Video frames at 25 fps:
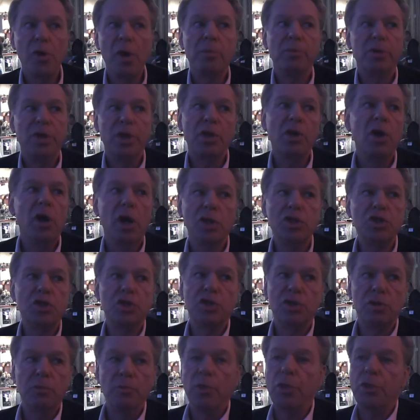Probably
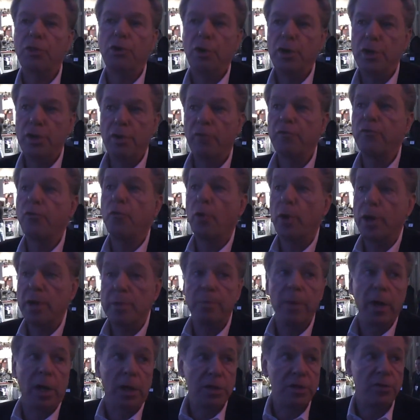costs them 30 or
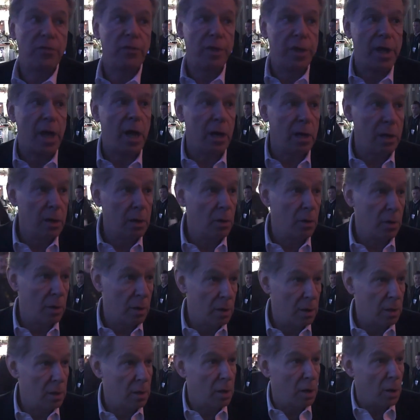40 bucks for that
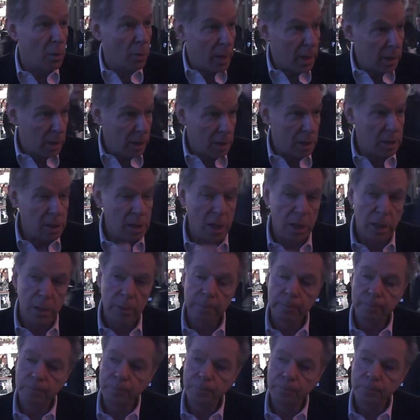OLED.